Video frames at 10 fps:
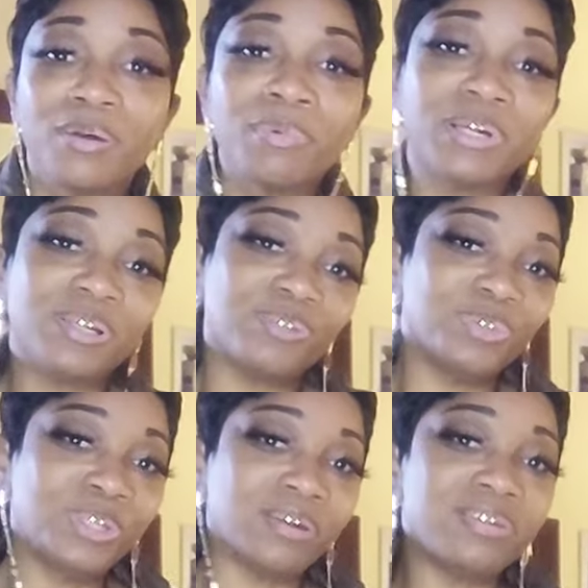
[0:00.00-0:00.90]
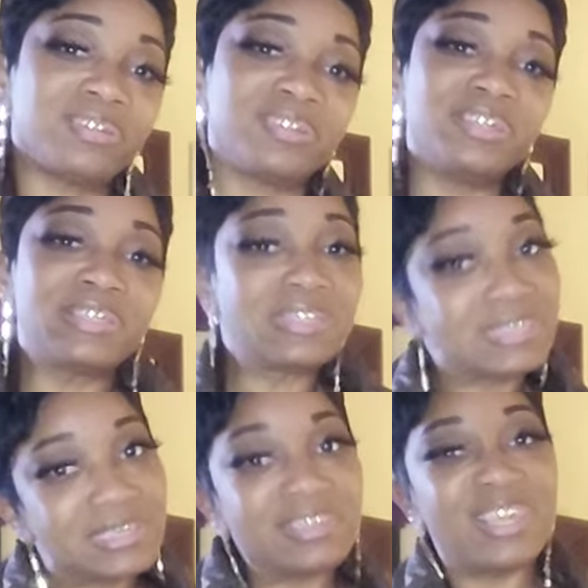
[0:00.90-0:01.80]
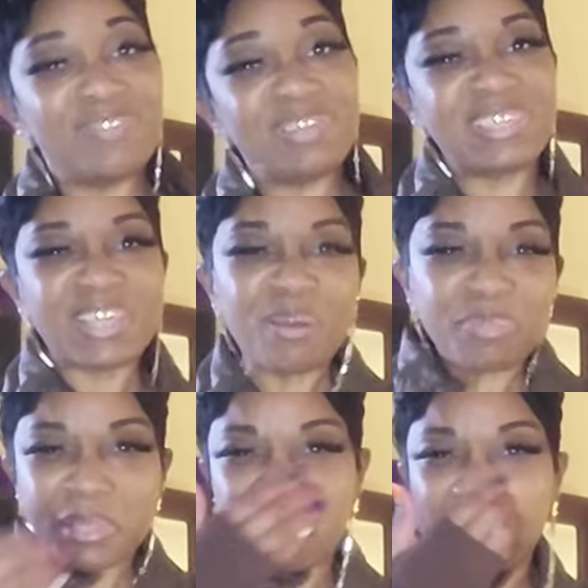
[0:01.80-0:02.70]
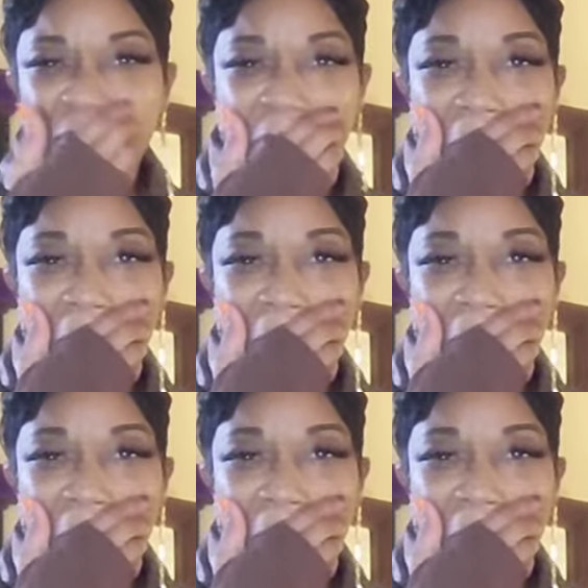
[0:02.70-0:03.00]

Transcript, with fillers: But, you know, it's, it's giving something,